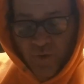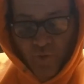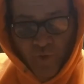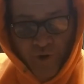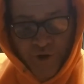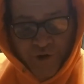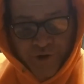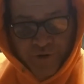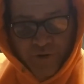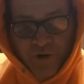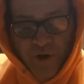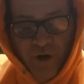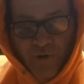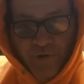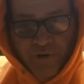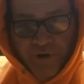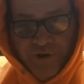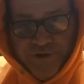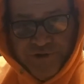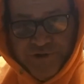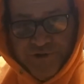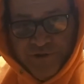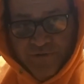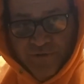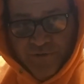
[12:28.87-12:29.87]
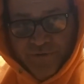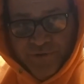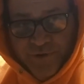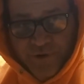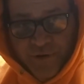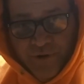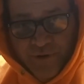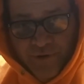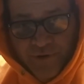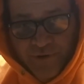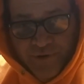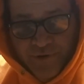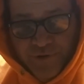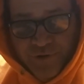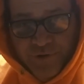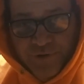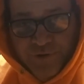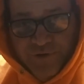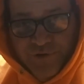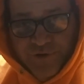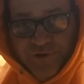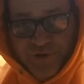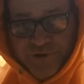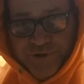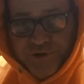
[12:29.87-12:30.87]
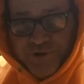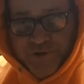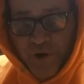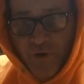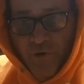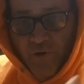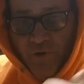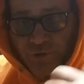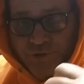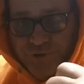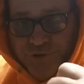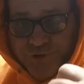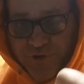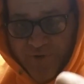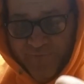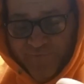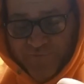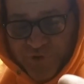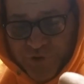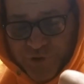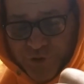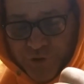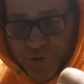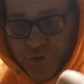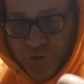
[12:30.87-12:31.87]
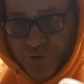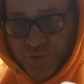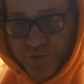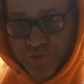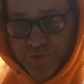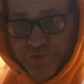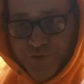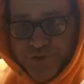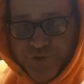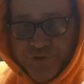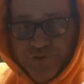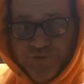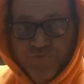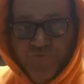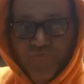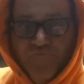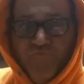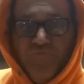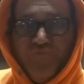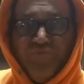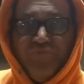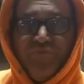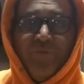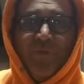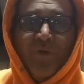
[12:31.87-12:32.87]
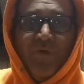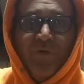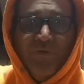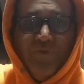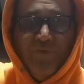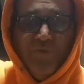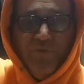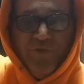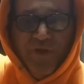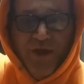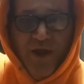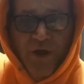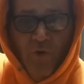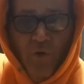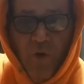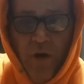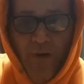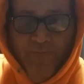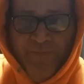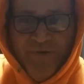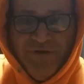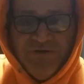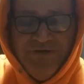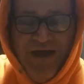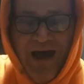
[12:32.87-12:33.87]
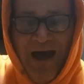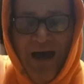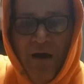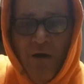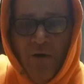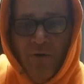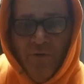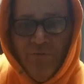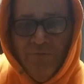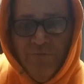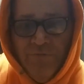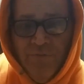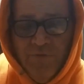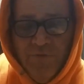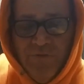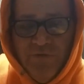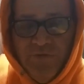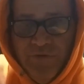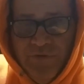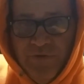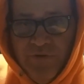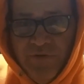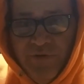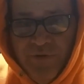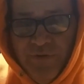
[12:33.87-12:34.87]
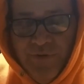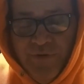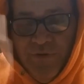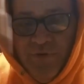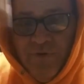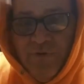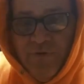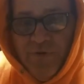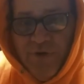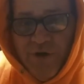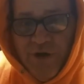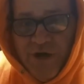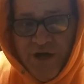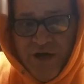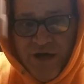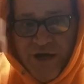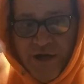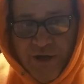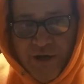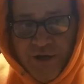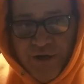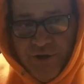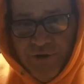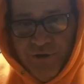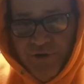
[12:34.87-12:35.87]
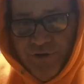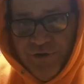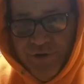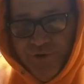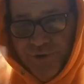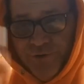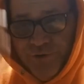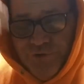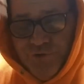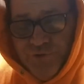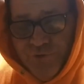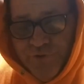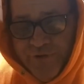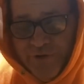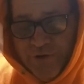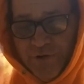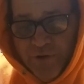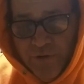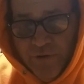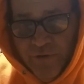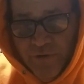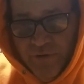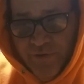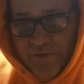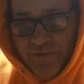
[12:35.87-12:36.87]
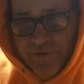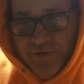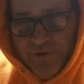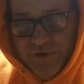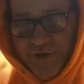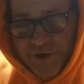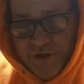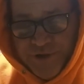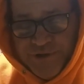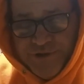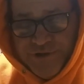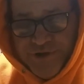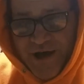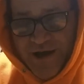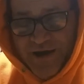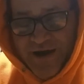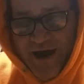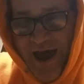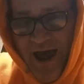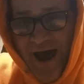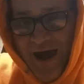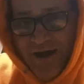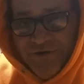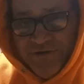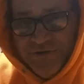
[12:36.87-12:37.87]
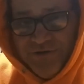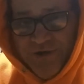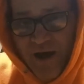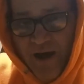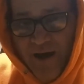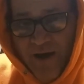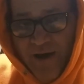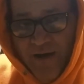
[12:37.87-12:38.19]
When you hone a cylinder, the stones you have to use, they go up and down, and your drill is set at,